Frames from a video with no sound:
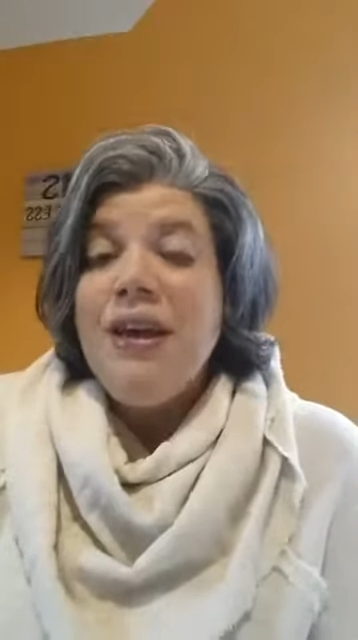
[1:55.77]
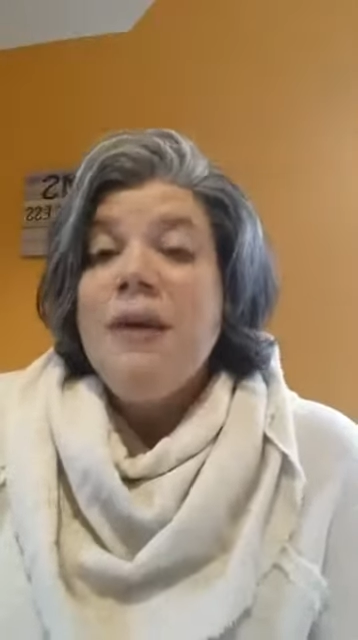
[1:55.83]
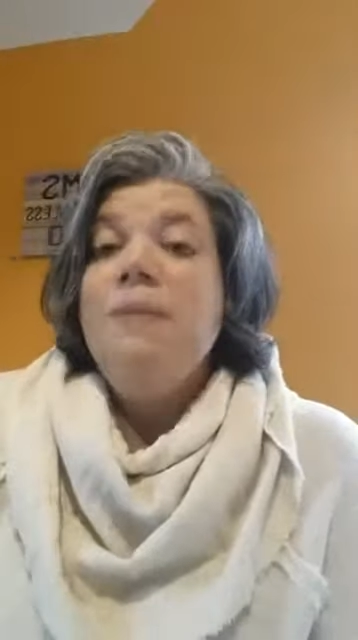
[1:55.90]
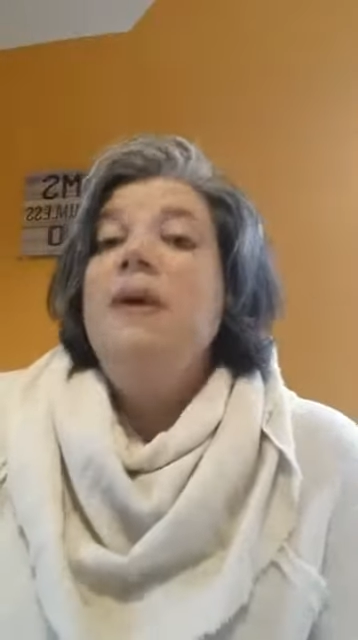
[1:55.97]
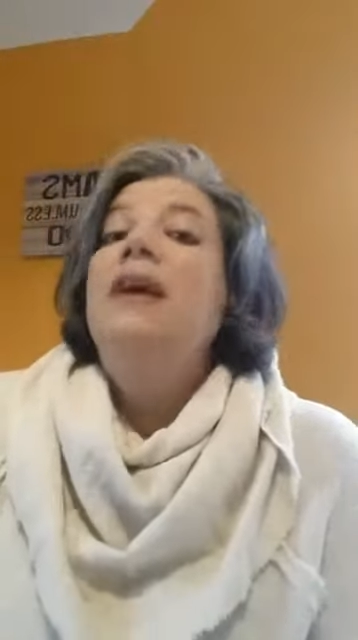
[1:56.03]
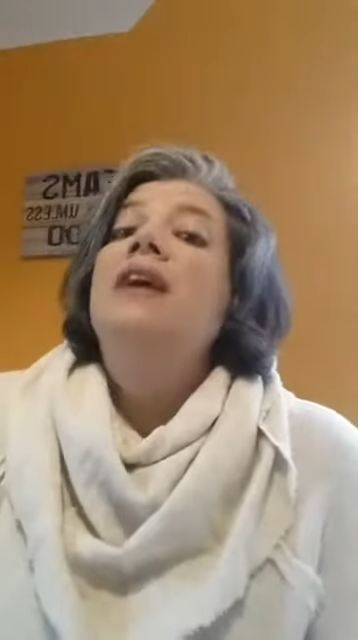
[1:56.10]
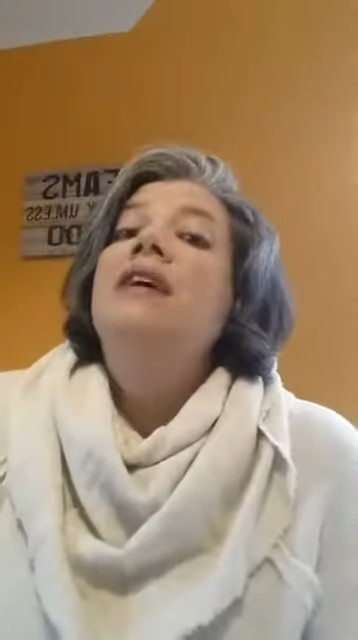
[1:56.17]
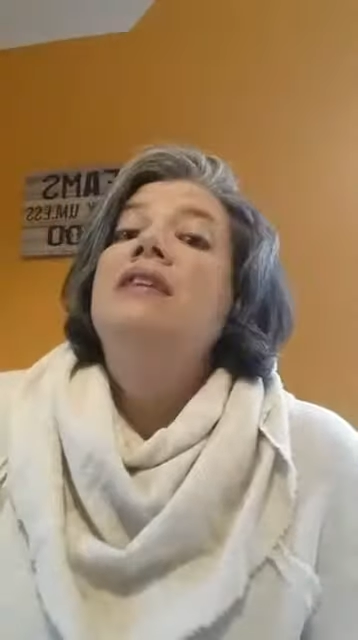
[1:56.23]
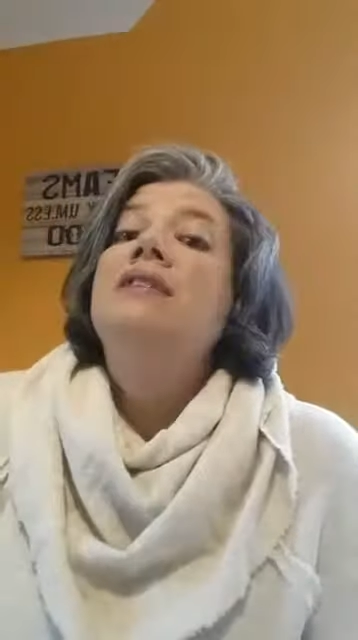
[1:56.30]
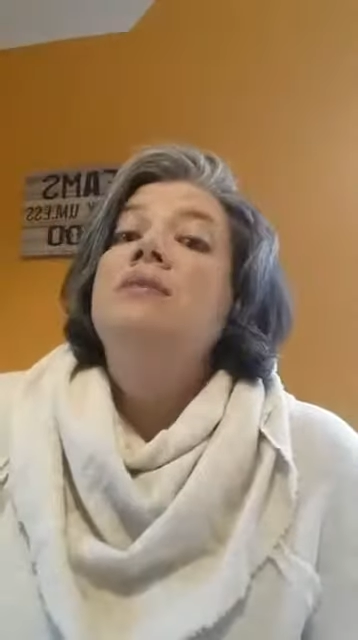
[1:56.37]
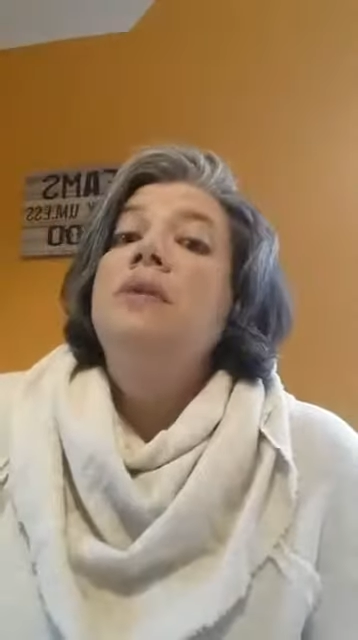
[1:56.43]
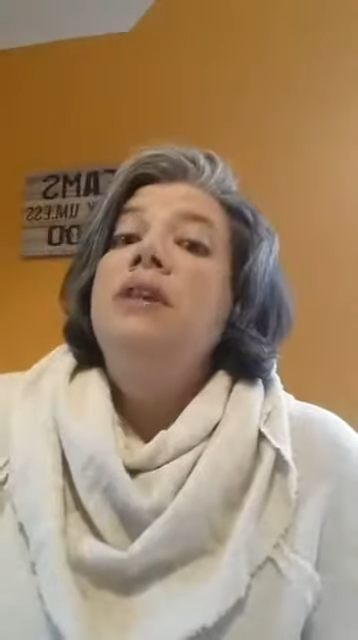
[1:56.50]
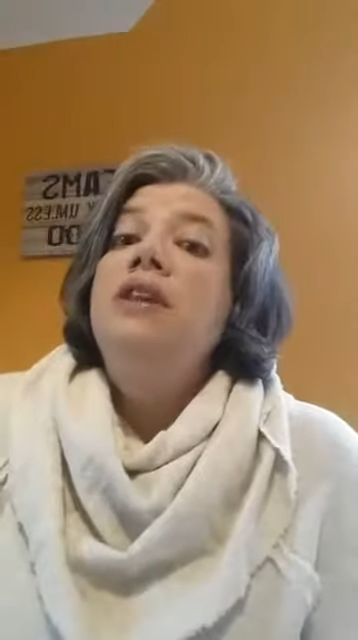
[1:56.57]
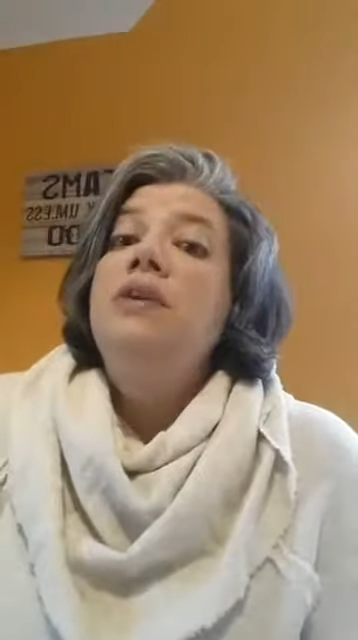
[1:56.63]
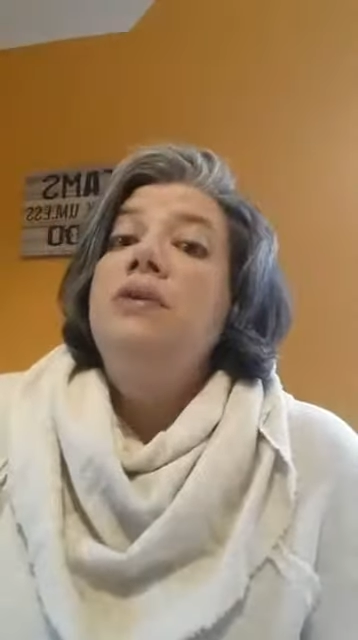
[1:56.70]
because
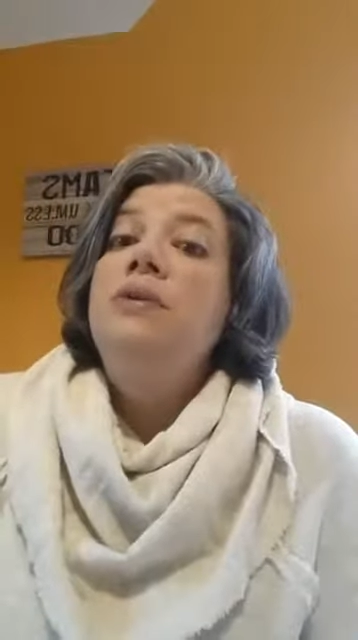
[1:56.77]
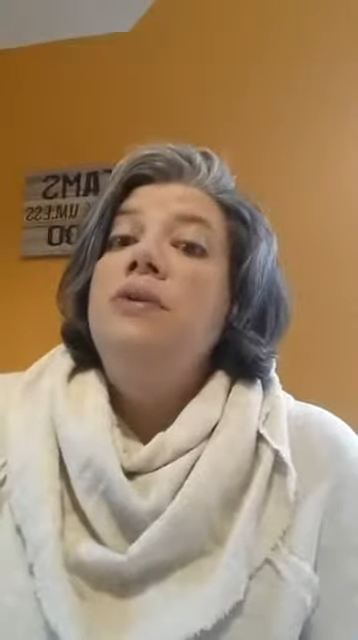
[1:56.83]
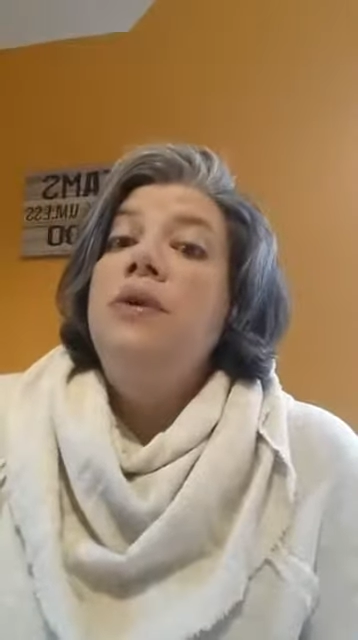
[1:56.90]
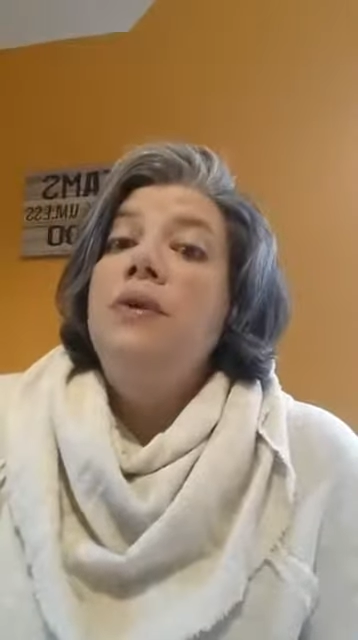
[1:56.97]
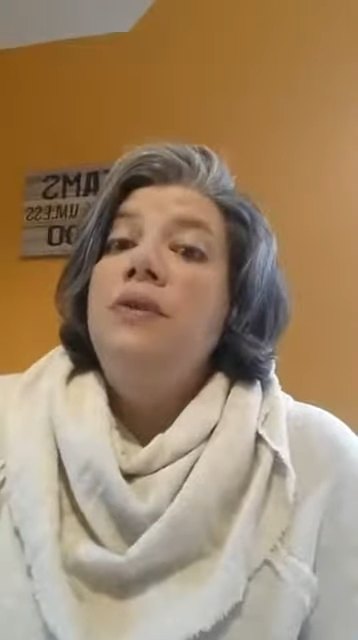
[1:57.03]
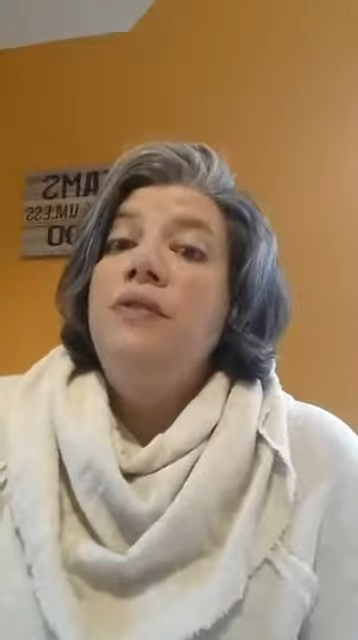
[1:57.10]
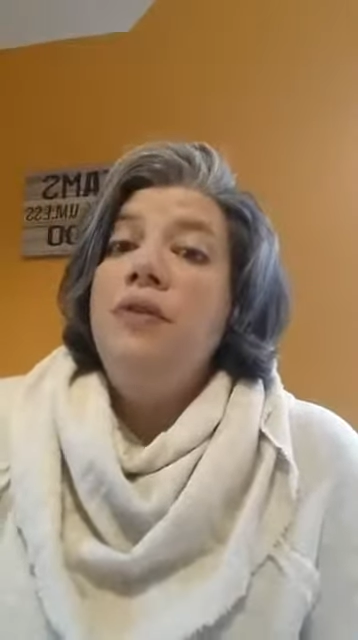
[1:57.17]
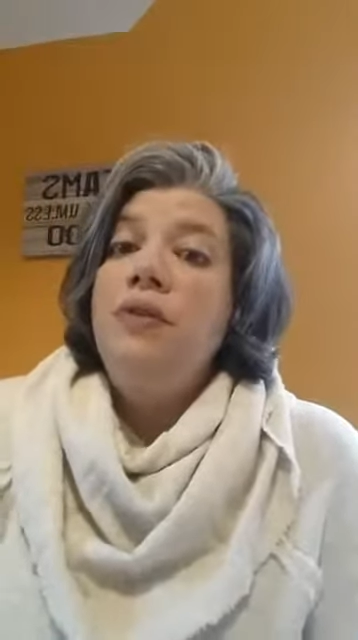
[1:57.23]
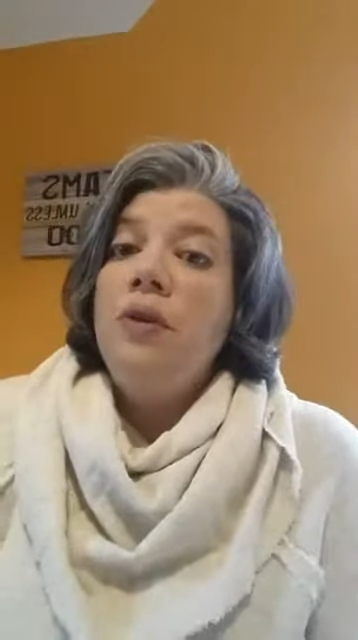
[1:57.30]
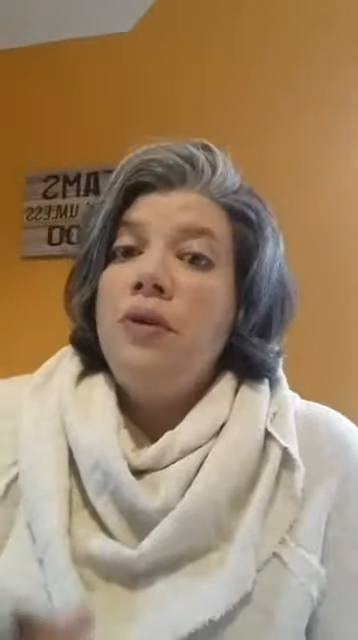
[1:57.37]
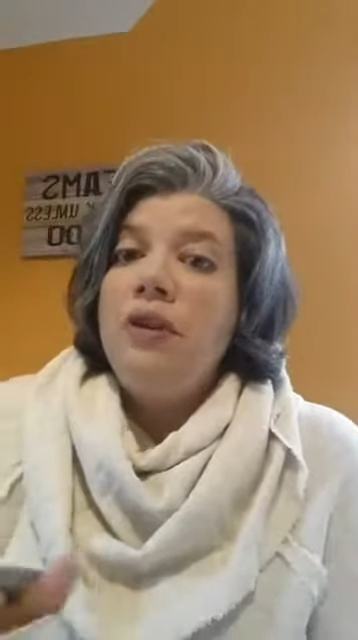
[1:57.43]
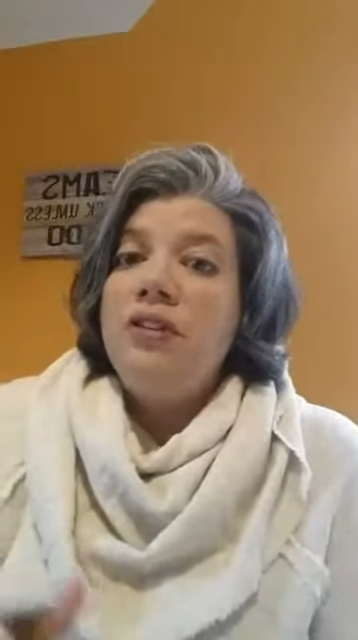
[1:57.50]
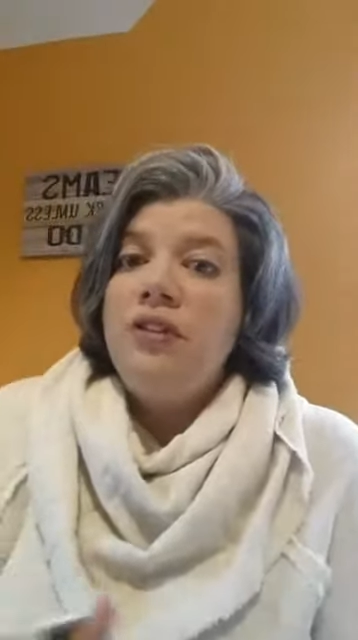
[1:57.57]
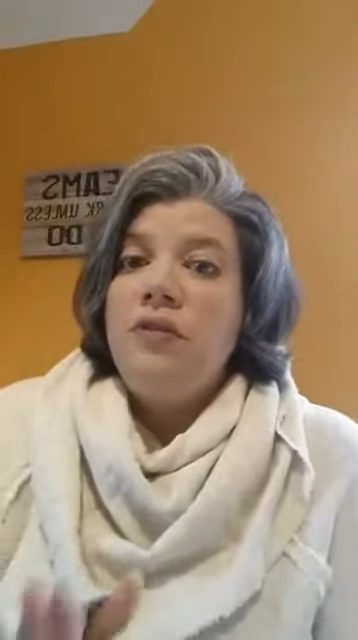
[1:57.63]
when you know, if you notice,